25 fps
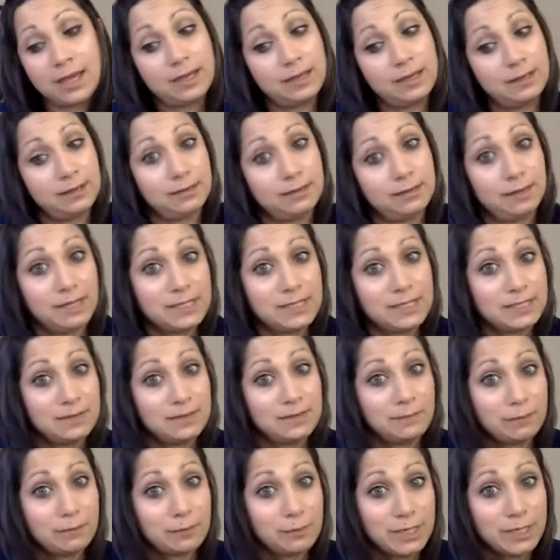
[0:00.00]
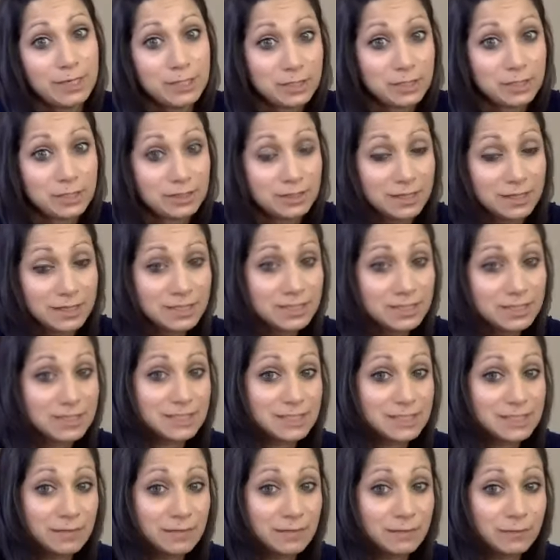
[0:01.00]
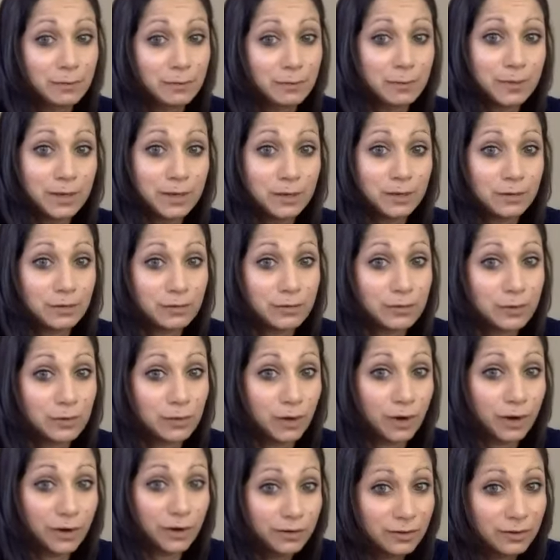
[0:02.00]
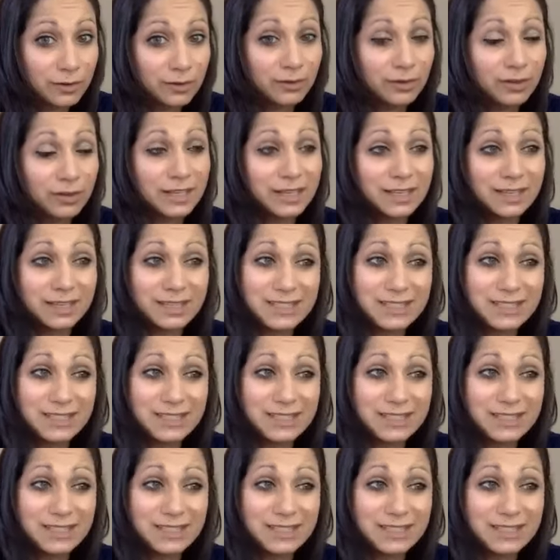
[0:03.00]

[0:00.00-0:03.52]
Unless the information is sent from a peer-reviewed article,